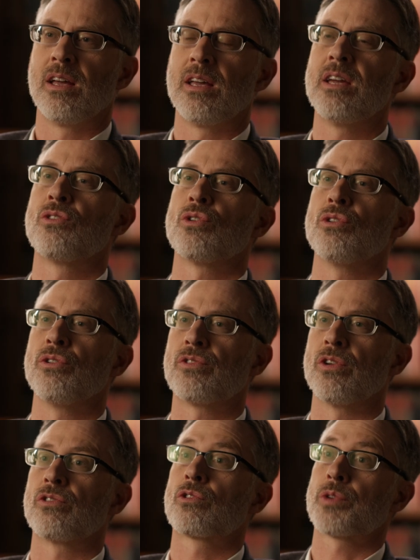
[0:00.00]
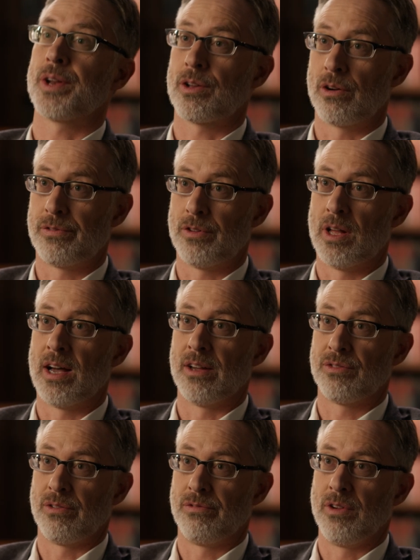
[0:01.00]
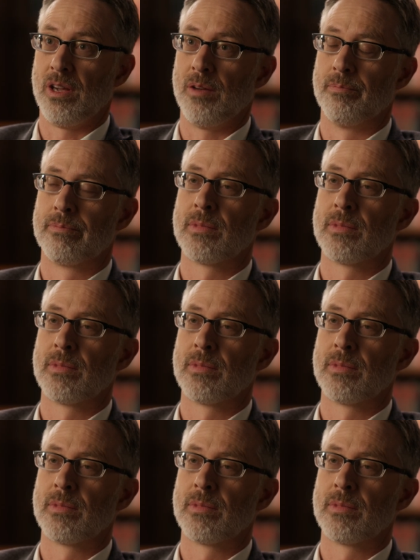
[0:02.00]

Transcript: He introduces critical philosophy.